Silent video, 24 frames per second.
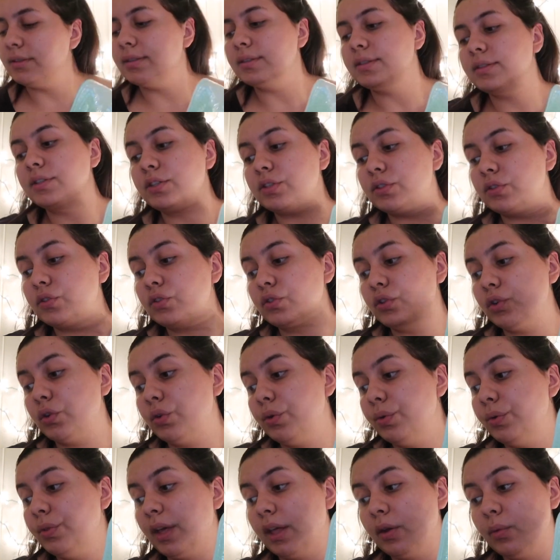This is to
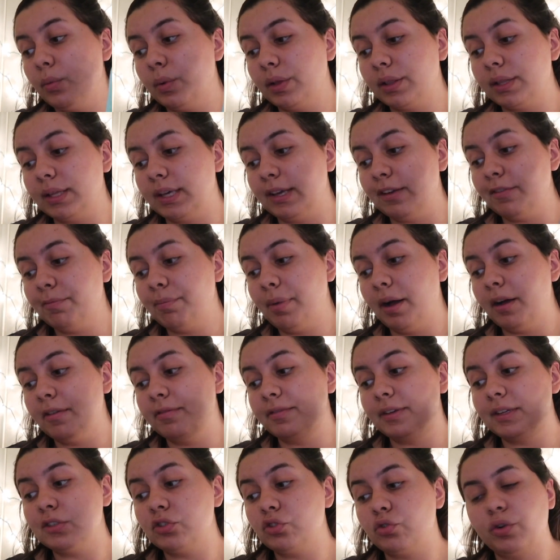soothe and relieve
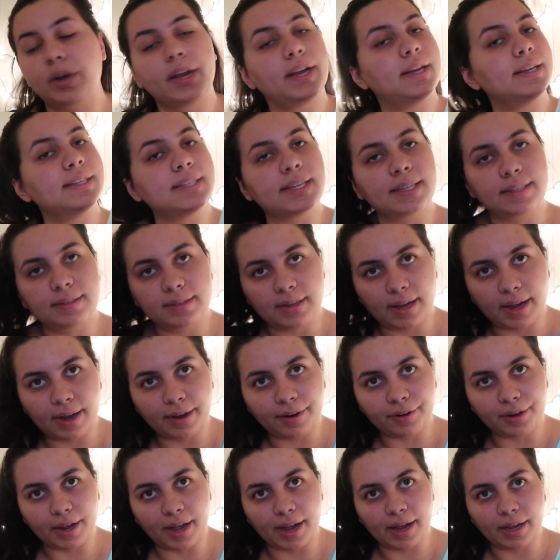puffy, strained, and
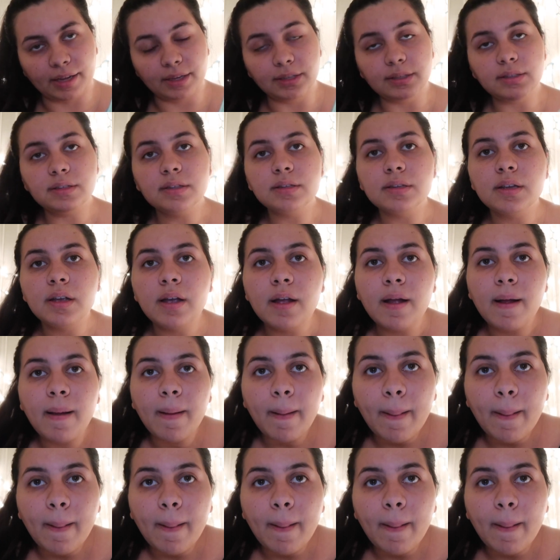tired eyes.